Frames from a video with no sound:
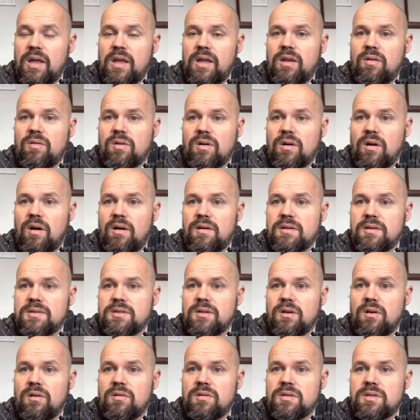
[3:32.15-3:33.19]
You can
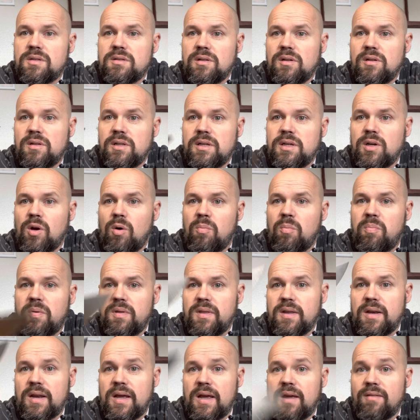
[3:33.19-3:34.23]
also slowly open the
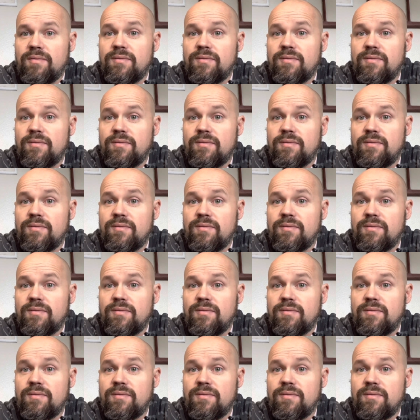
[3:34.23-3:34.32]
knife.